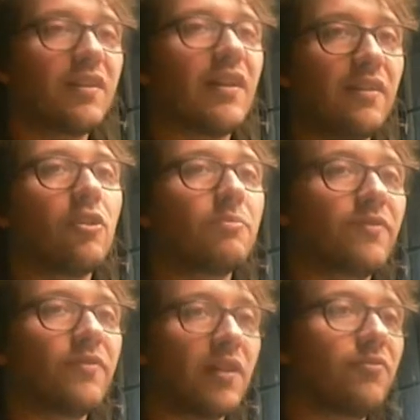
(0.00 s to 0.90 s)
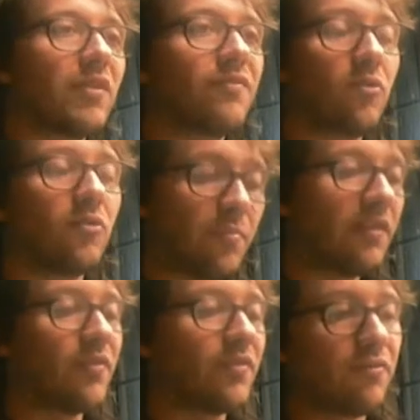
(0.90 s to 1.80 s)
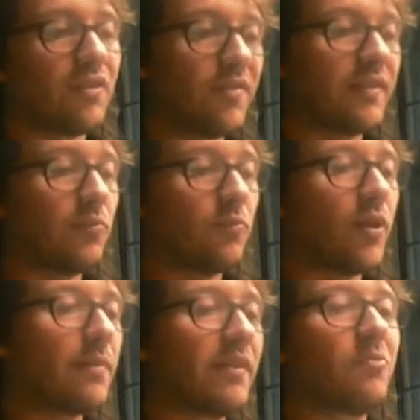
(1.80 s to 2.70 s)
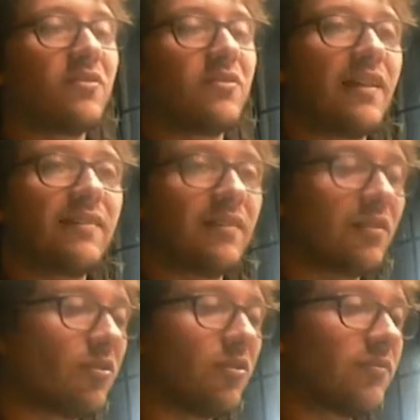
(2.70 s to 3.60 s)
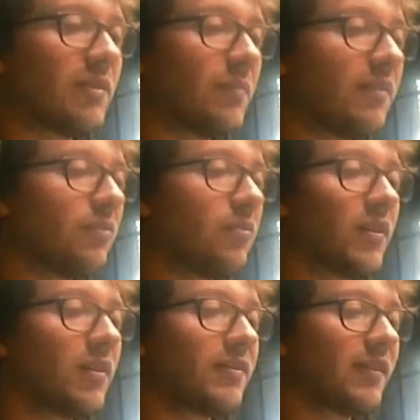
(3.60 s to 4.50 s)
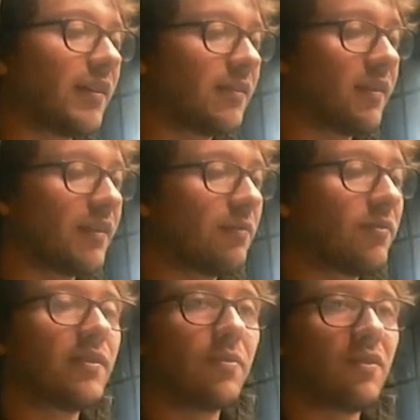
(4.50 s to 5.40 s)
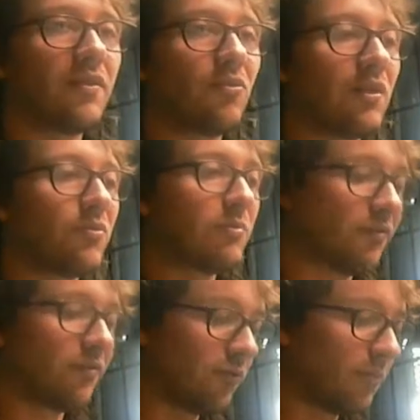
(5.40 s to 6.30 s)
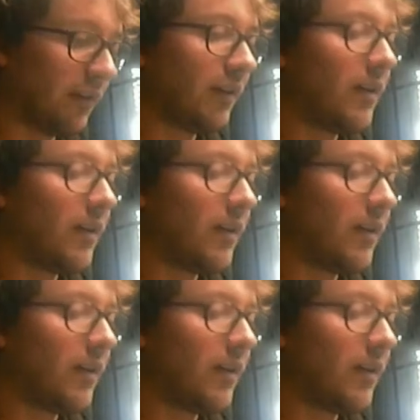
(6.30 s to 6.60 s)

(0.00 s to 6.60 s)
a knob for every or button for every effect and wipe, this one has to go into the menu to set things, which is a bit annoying way of performing.